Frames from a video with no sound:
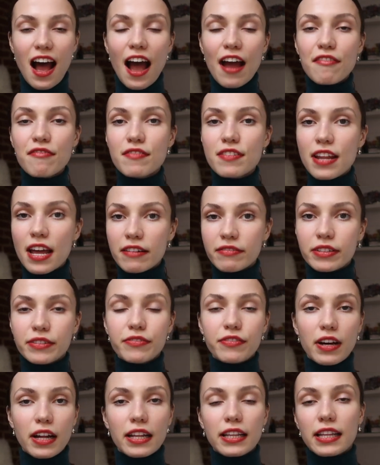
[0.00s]
I've never
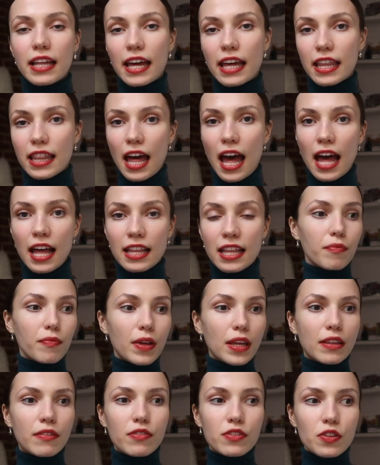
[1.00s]
felt like that.
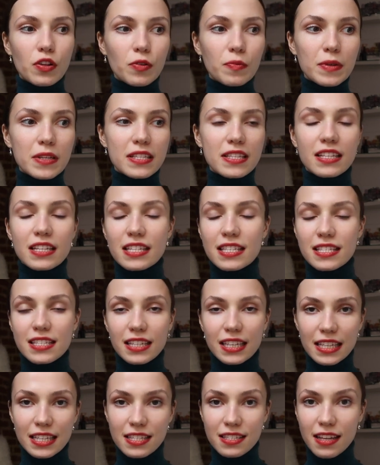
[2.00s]
It was almost this
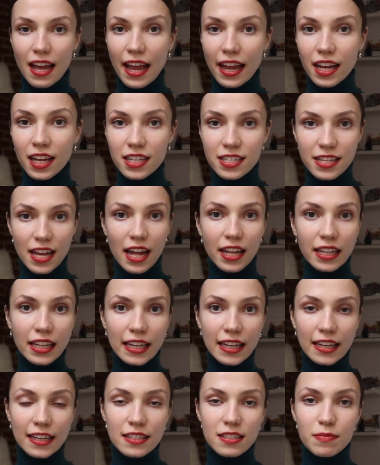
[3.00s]

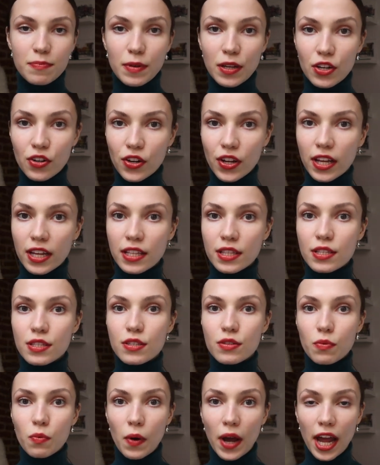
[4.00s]
psychedelic
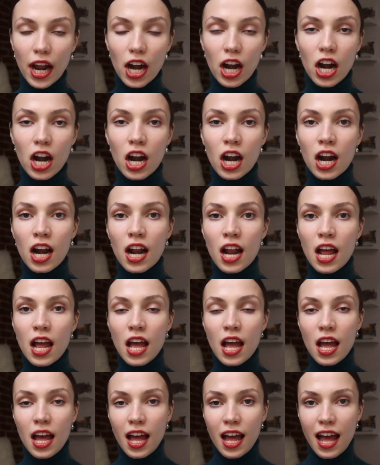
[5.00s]
experience where
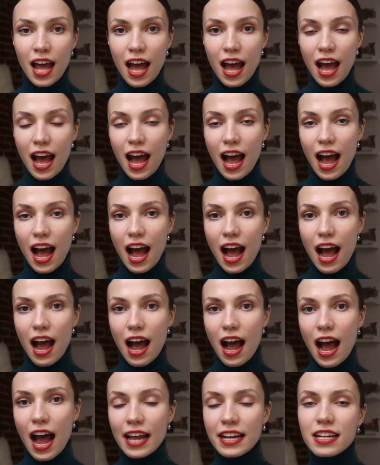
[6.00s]

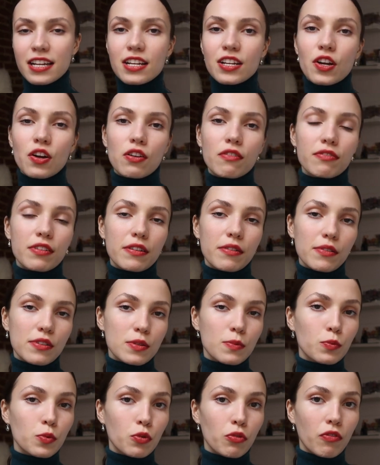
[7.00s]
I didn't know if I
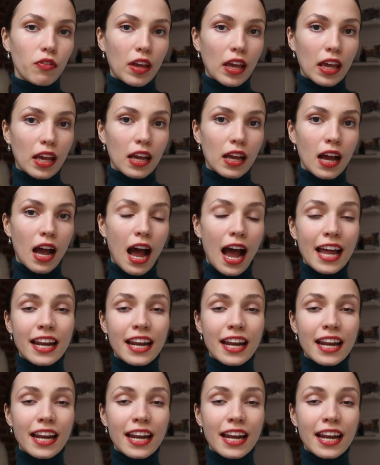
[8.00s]
was moving.